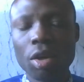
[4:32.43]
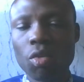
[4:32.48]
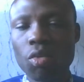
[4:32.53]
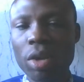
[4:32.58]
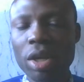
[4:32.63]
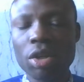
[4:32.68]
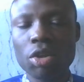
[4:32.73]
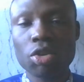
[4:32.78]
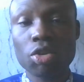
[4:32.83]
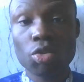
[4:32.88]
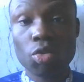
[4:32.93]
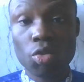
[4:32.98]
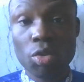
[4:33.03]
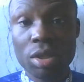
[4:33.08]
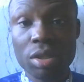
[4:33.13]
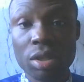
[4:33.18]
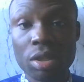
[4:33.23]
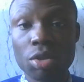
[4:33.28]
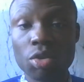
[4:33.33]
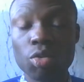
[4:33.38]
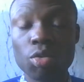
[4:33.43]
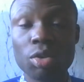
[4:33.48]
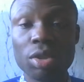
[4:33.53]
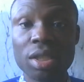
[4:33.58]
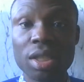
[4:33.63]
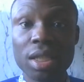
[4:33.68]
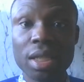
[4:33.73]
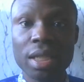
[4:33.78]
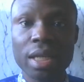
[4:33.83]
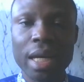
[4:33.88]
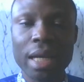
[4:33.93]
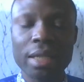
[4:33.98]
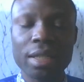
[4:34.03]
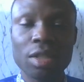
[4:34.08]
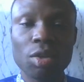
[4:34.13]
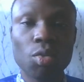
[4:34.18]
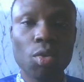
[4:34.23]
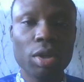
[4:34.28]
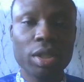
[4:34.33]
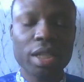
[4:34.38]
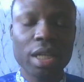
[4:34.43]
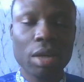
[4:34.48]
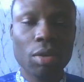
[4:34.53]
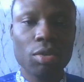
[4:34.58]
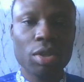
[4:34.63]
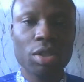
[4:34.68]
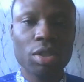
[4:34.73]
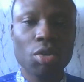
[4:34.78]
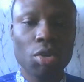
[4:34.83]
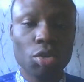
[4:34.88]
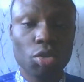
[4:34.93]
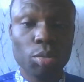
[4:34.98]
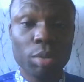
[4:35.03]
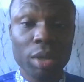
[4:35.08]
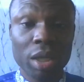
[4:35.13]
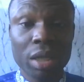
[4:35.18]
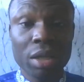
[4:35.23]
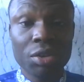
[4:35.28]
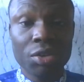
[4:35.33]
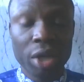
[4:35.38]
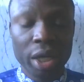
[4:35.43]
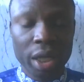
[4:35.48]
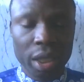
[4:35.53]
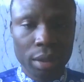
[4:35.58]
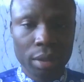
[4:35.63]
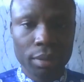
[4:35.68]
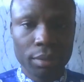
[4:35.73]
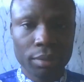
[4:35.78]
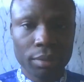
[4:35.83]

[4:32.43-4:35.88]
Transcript: When you squeeze it, you will see that the water is going to be green